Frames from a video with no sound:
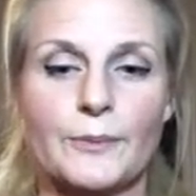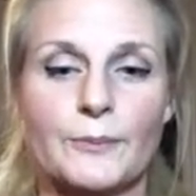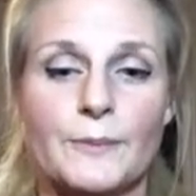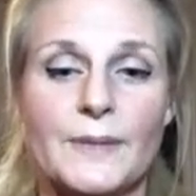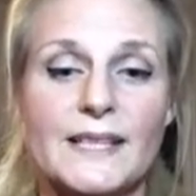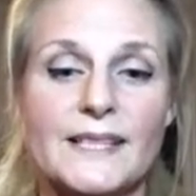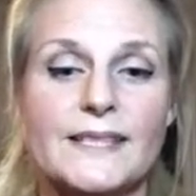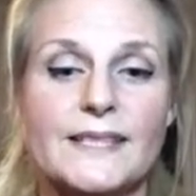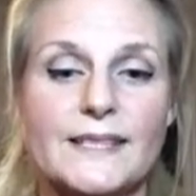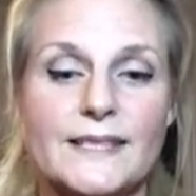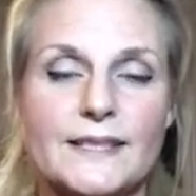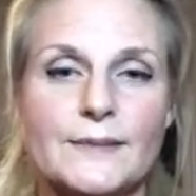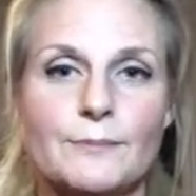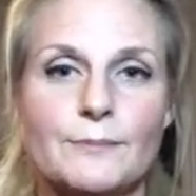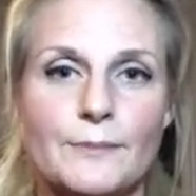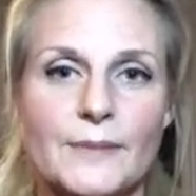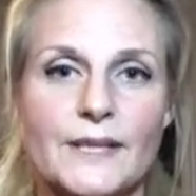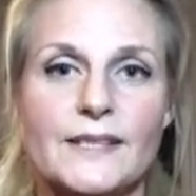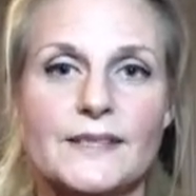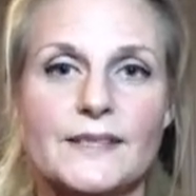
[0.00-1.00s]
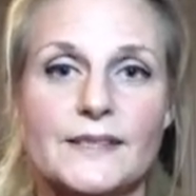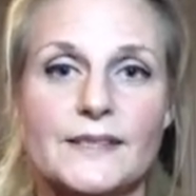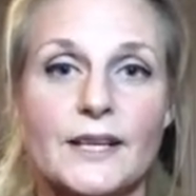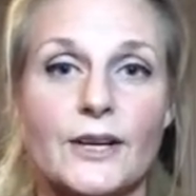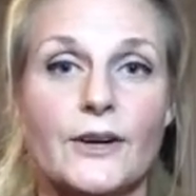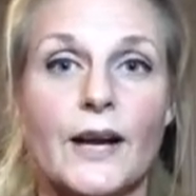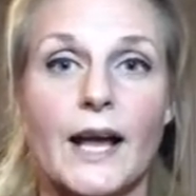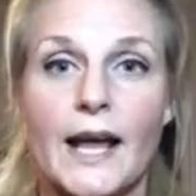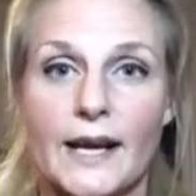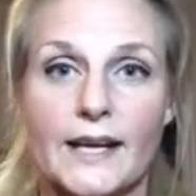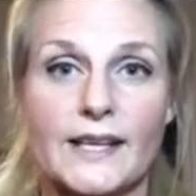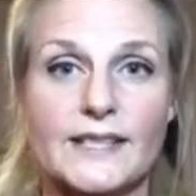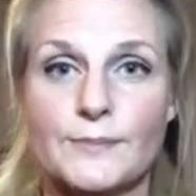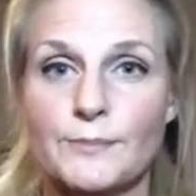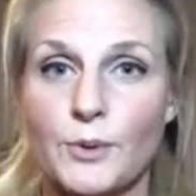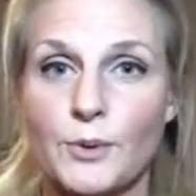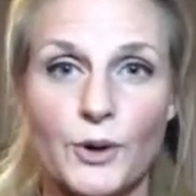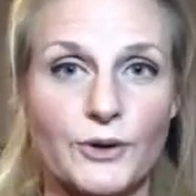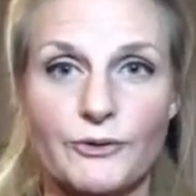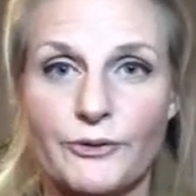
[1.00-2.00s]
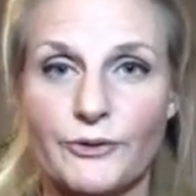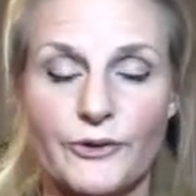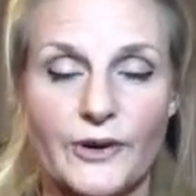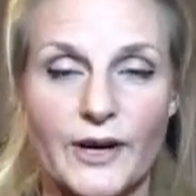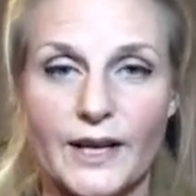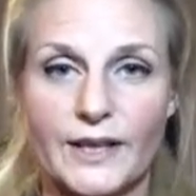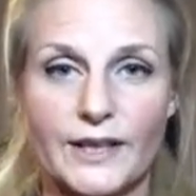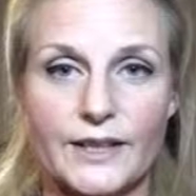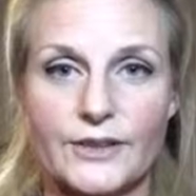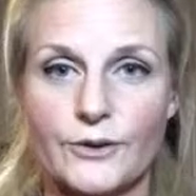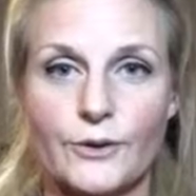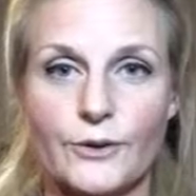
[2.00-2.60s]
miss their ex-boyfriend,